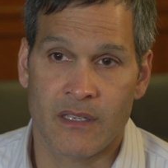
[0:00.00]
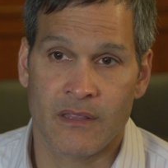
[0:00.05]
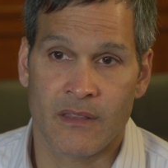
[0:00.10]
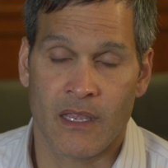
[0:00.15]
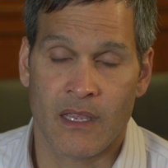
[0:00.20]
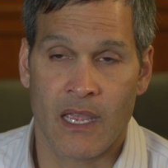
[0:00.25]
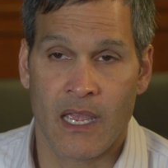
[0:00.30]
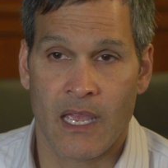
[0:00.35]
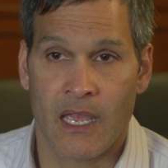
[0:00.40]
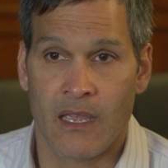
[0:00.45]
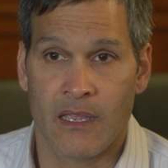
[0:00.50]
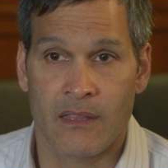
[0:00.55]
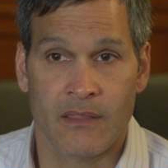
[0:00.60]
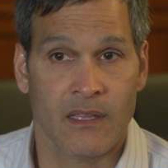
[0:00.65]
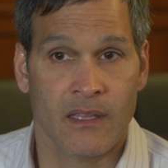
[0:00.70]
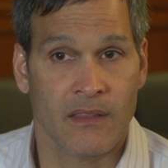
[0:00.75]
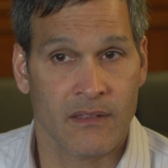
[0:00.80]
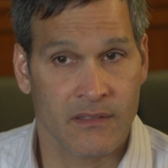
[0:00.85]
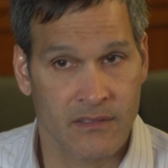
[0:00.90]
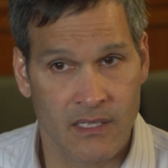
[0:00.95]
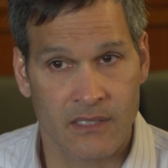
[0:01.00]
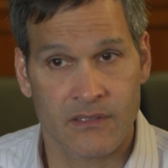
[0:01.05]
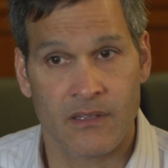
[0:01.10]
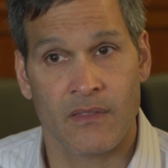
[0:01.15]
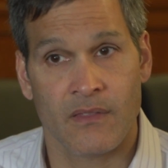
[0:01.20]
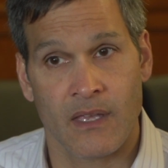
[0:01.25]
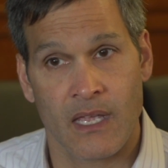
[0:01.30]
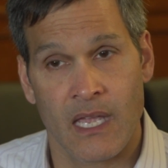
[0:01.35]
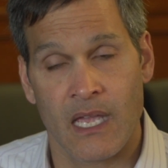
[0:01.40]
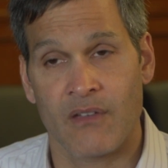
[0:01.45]
in the sense
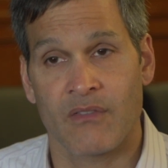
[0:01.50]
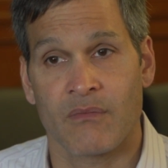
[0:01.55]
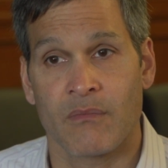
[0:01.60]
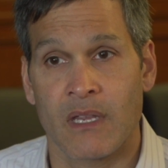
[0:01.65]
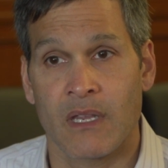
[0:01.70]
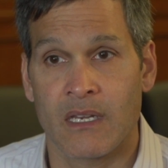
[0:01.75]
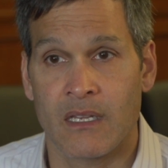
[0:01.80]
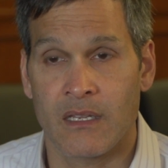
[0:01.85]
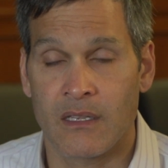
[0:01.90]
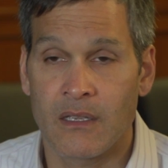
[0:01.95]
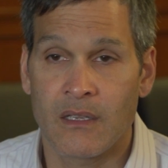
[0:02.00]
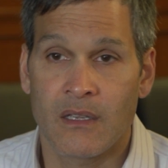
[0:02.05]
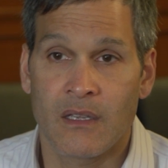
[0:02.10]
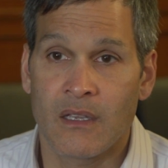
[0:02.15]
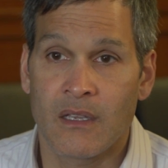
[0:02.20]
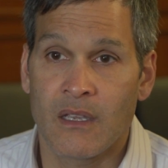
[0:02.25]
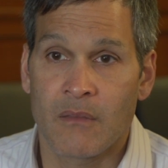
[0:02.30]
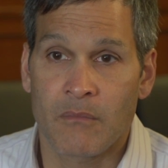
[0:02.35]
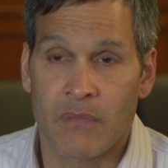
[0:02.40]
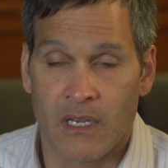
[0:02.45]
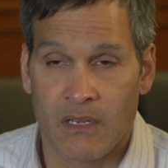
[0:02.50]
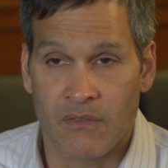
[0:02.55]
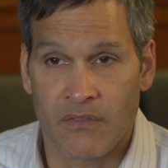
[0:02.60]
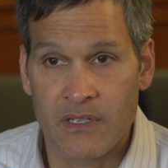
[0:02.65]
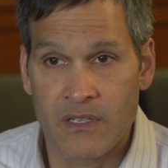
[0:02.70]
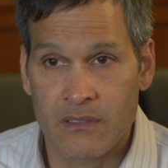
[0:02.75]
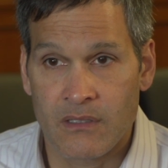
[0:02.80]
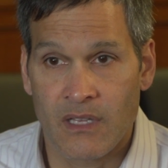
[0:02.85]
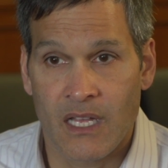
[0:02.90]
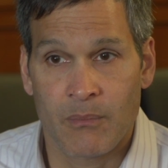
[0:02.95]
that they have many
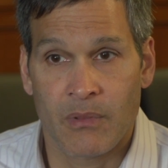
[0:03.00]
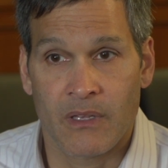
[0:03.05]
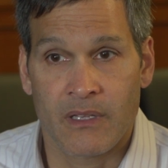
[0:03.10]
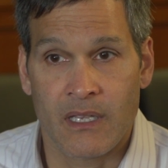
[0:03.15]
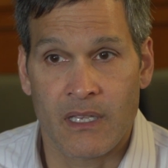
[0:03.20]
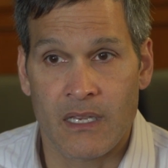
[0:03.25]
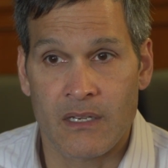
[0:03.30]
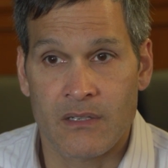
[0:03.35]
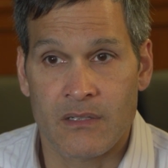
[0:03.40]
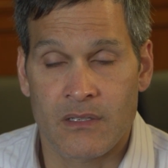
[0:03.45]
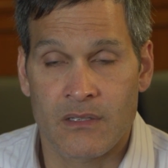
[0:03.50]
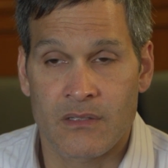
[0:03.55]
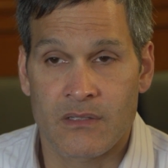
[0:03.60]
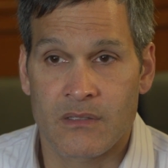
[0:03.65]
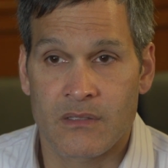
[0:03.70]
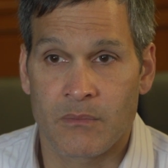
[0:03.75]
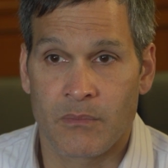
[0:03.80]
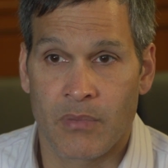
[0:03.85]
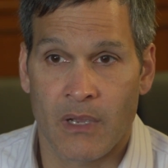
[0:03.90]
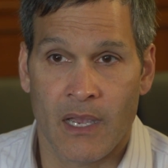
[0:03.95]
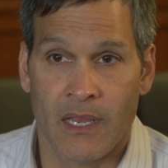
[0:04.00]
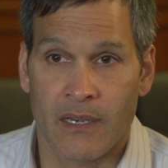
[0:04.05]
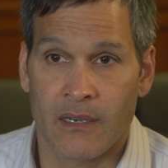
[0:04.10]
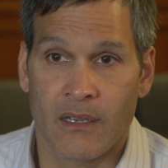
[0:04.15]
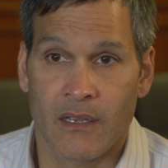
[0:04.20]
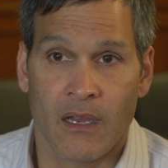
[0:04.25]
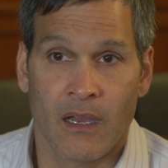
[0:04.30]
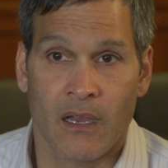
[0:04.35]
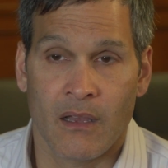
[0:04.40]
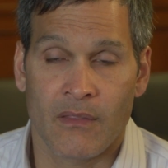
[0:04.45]
beneficial applications, but
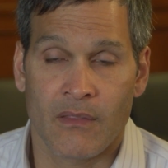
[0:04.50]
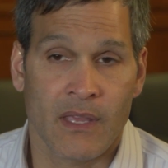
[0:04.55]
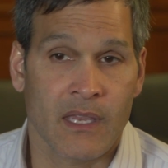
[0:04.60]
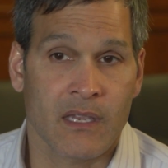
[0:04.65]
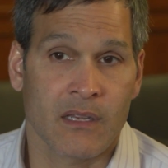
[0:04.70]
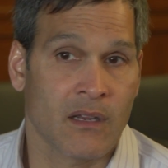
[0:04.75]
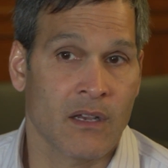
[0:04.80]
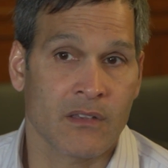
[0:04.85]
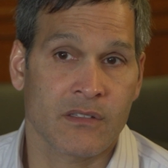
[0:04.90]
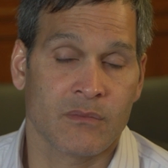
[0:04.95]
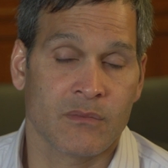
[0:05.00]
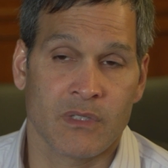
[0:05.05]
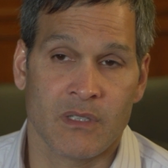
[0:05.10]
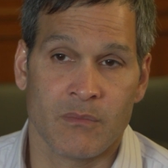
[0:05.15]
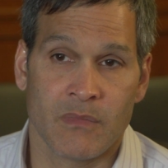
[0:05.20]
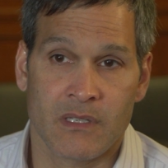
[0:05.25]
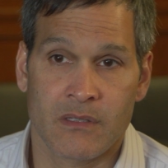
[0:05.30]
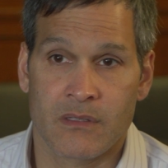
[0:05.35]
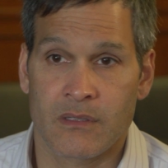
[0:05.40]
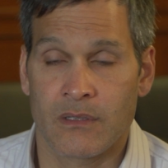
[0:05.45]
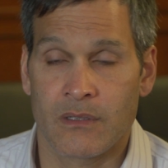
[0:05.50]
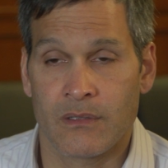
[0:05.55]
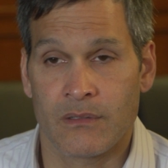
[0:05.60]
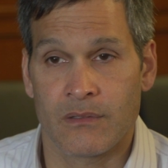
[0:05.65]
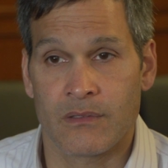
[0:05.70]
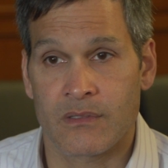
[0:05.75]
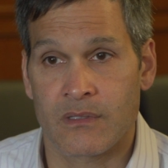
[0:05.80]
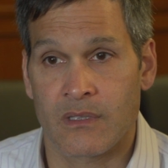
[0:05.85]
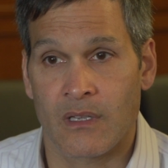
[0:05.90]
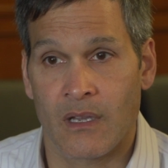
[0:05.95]
they can also be
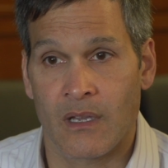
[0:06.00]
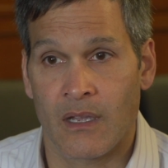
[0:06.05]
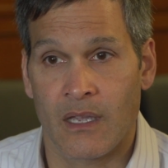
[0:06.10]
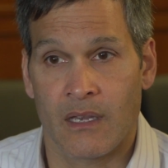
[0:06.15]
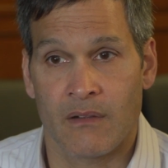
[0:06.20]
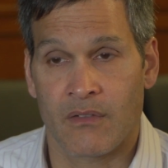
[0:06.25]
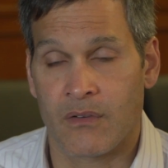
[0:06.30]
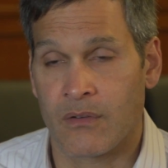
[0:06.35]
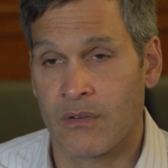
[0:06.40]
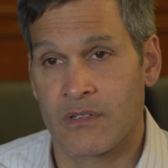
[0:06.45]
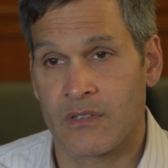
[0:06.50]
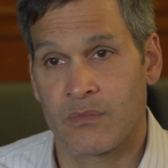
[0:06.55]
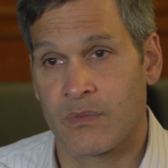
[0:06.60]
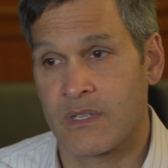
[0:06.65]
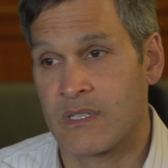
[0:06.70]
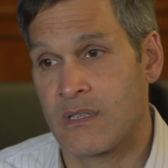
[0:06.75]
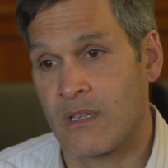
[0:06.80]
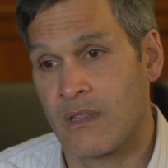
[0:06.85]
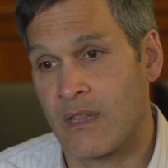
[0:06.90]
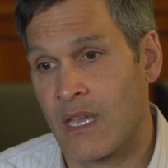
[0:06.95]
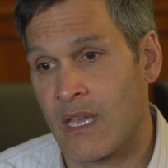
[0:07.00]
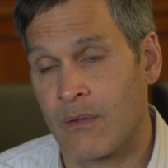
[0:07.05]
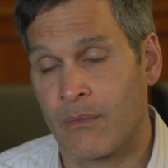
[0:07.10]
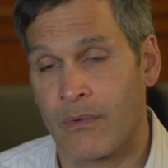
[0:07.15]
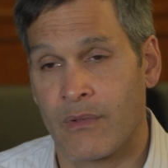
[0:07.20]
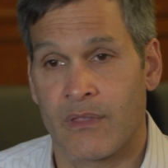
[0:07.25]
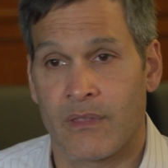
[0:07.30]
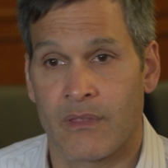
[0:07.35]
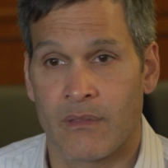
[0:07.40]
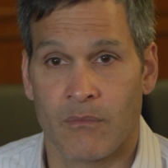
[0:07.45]
misused. And of course, we see that
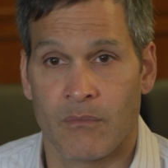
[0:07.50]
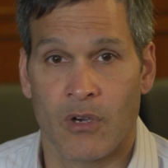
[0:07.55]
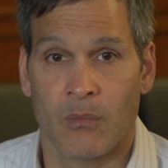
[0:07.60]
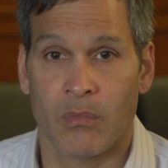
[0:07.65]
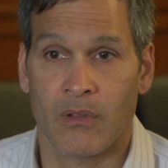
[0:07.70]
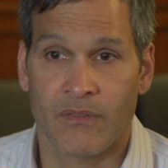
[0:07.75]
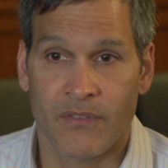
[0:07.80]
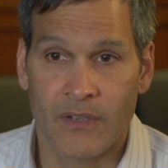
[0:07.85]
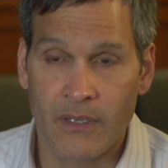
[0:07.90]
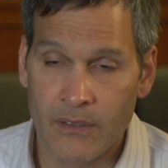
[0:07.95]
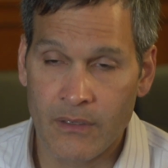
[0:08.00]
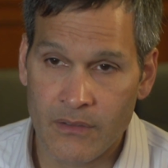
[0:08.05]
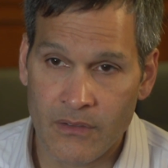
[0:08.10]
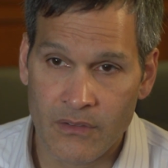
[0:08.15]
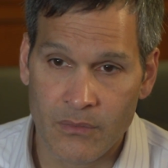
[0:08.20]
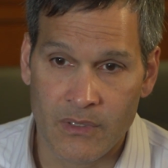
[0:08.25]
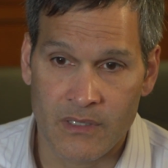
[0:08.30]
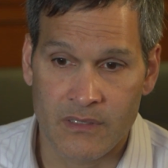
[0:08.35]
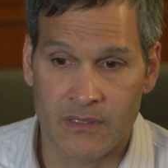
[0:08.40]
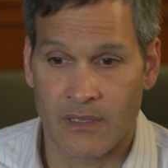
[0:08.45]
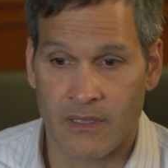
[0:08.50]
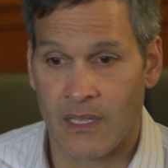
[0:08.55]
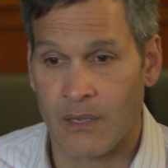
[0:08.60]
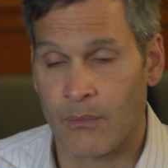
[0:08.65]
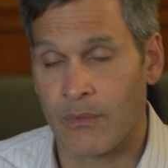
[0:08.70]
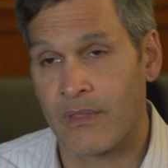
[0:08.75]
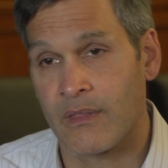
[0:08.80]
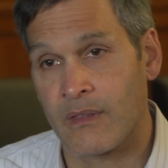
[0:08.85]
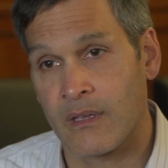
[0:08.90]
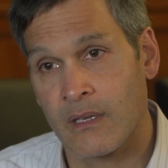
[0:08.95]
with mobile phones, we see that
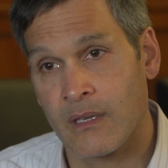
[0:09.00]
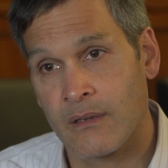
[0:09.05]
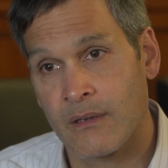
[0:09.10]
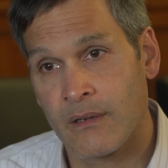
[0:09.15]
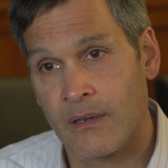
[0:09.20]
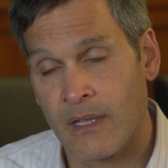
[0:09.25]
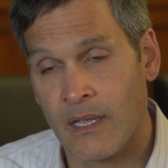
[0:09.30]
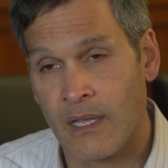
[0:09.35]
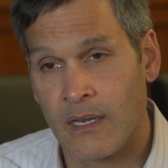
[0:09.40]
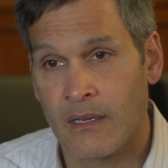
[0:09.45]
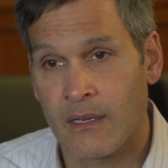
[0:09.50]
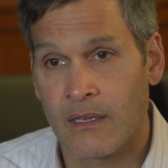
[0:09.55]
with the internet,